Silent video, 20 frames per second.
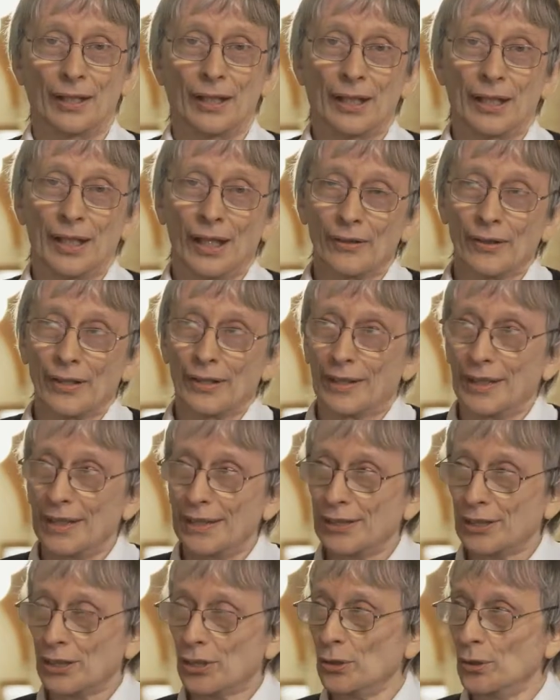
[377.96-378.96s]
Now,
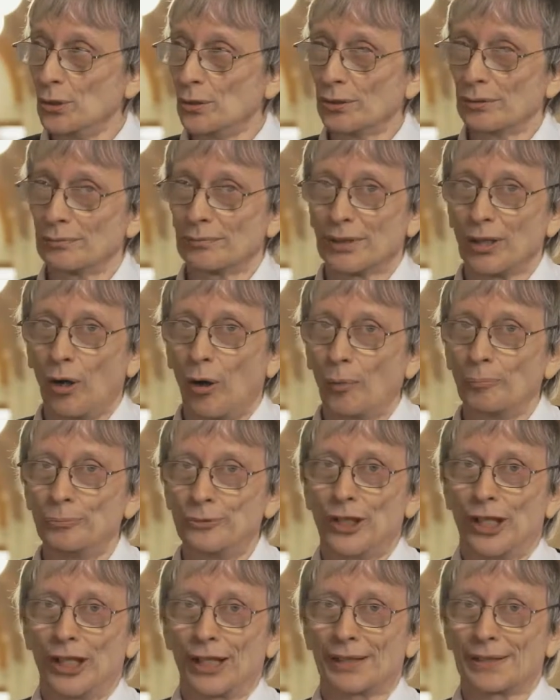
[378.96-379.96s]
these two
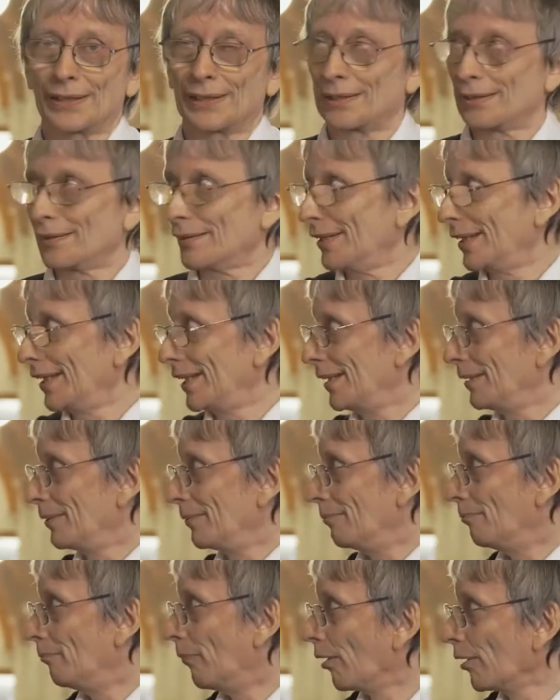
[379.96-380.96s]
objects, the
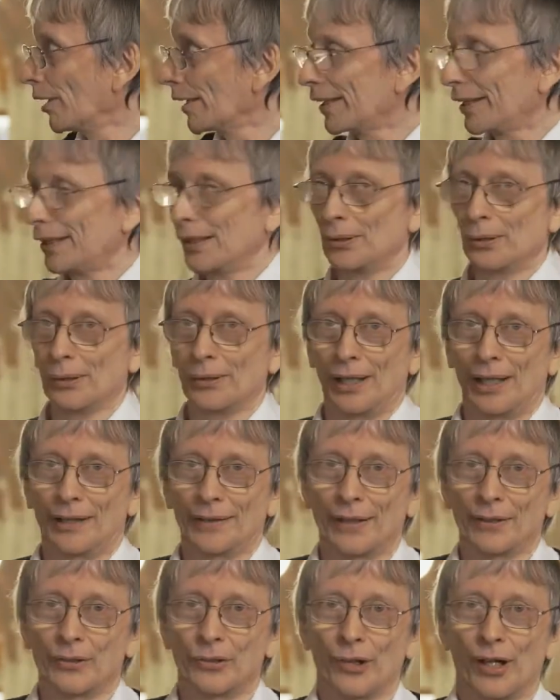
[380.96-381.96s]
molecule
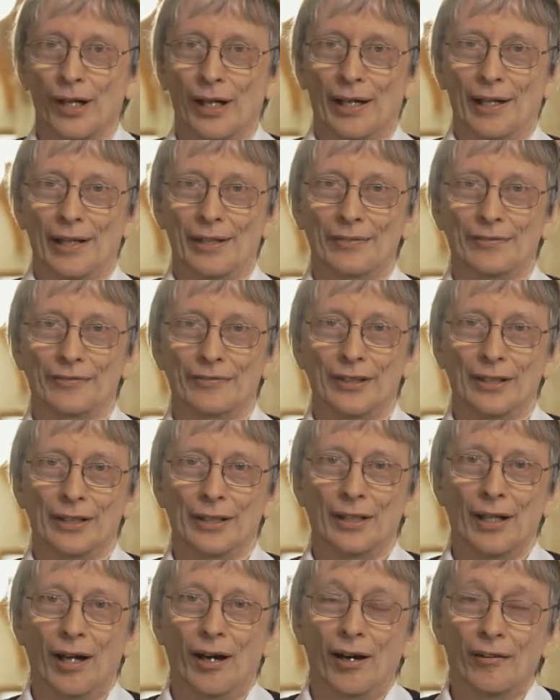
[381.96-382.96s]
and the drive,
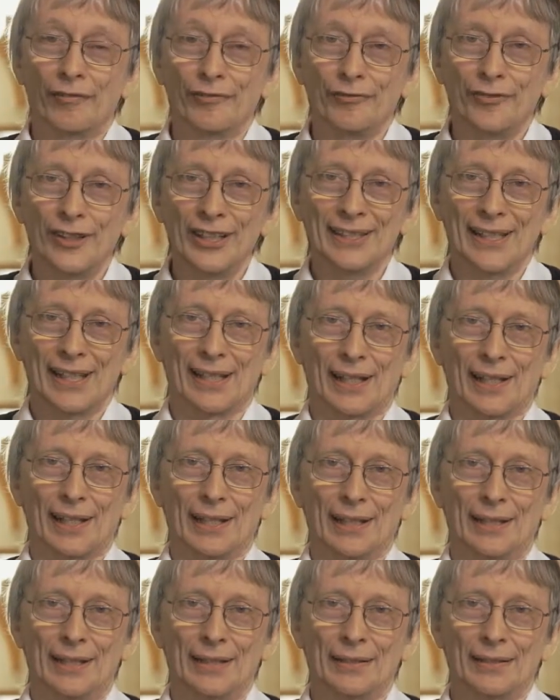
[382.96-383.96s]
are
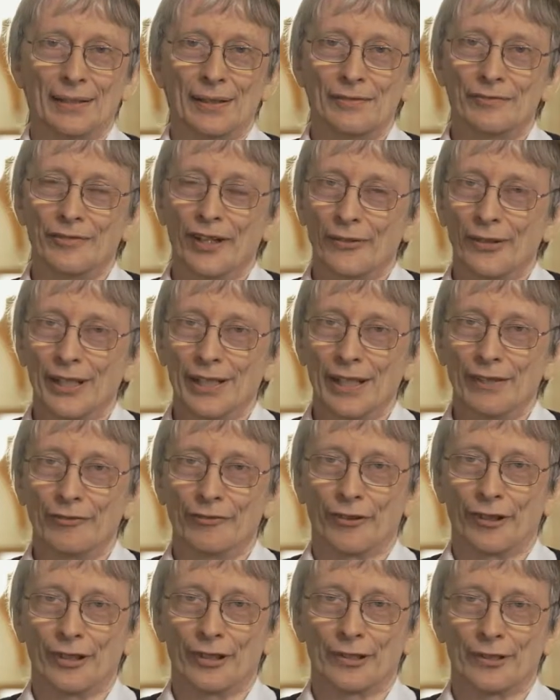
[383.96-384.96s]
physically very
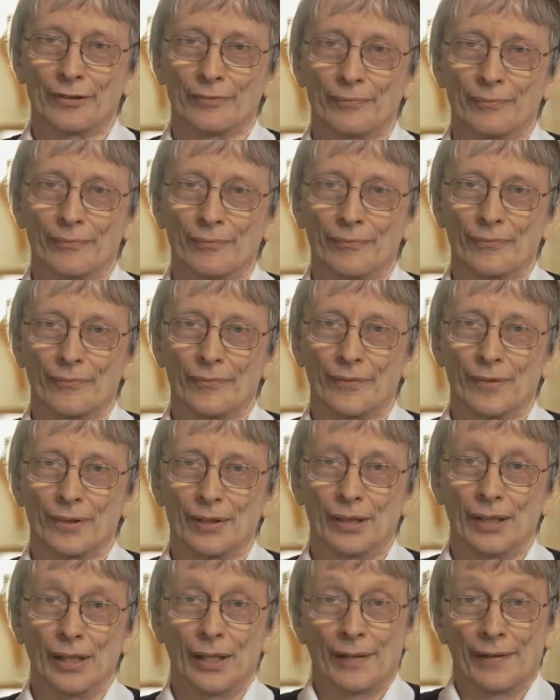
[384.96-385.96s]
different.
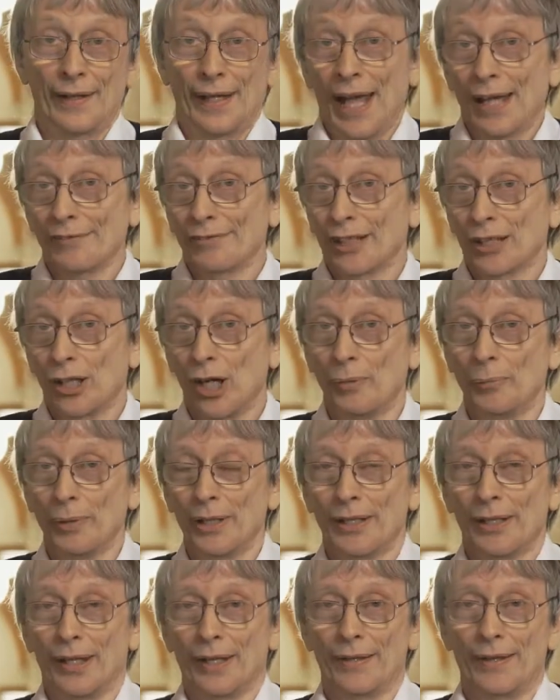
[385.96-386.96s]
They have in
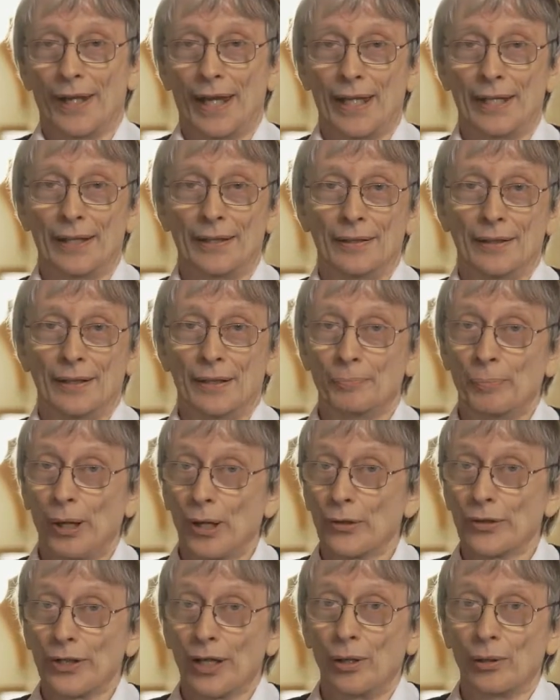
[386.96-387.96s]
common that they
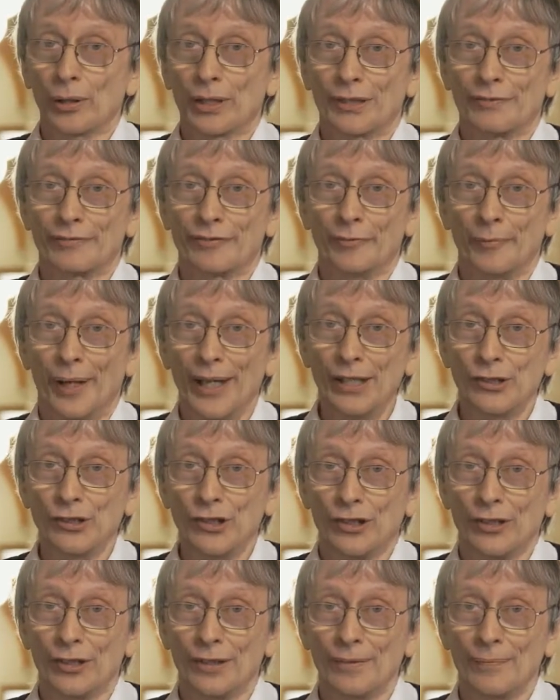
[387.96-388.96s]
both hold
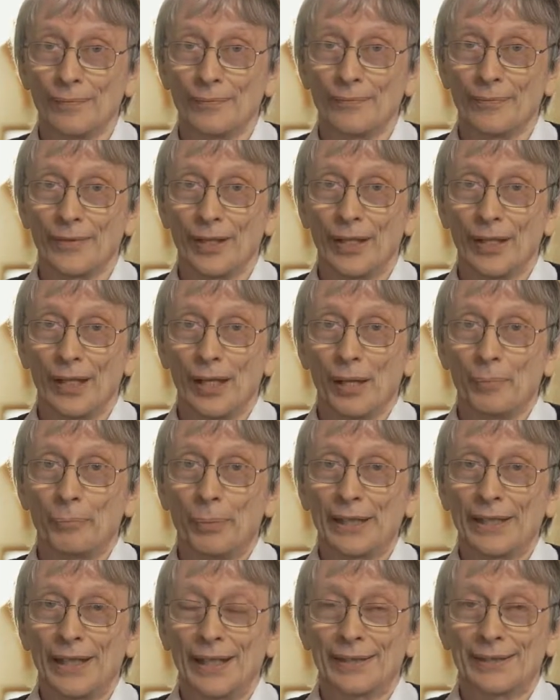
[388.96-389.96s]
information,
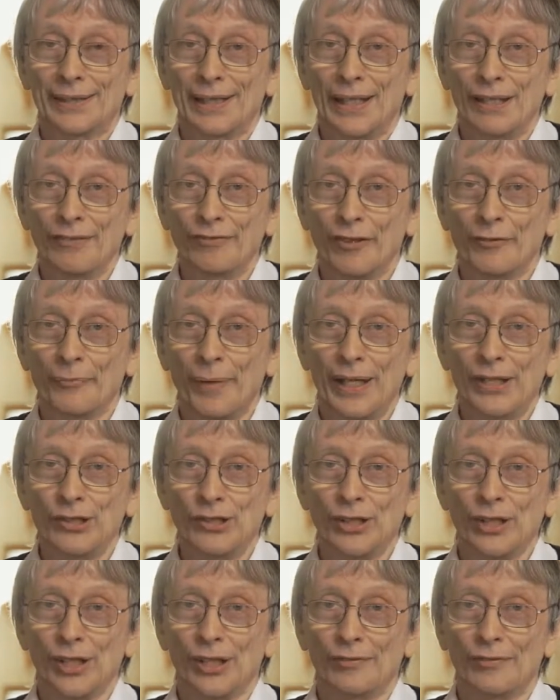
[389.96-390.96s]
but it's
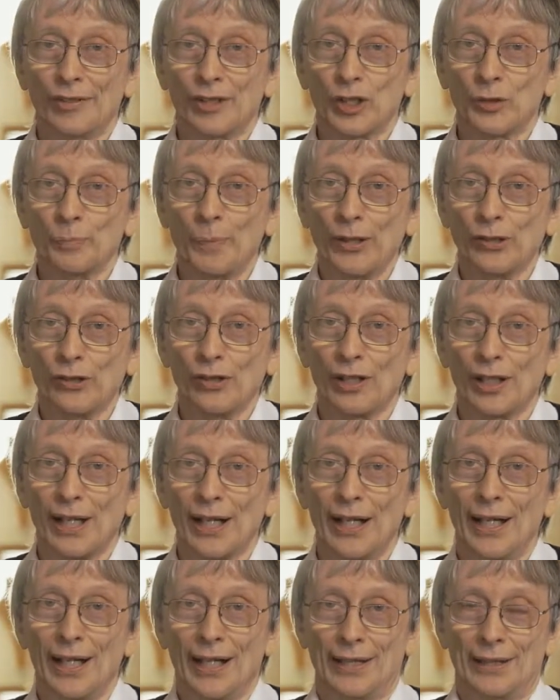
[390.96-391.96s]
information of a special
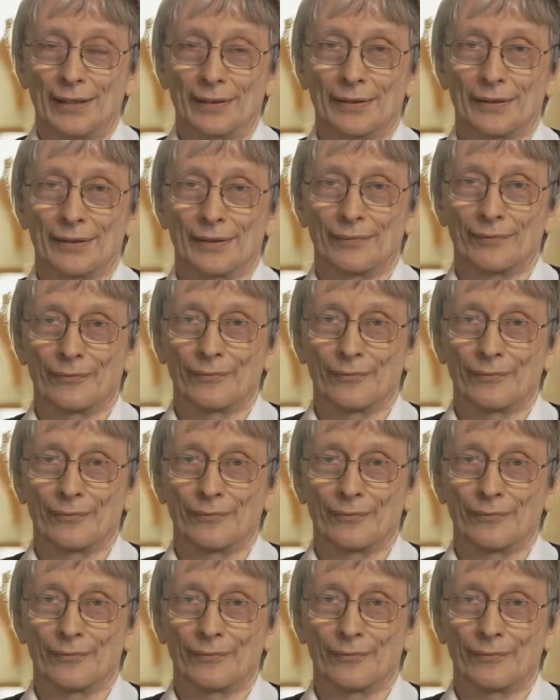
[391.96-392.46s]
kind,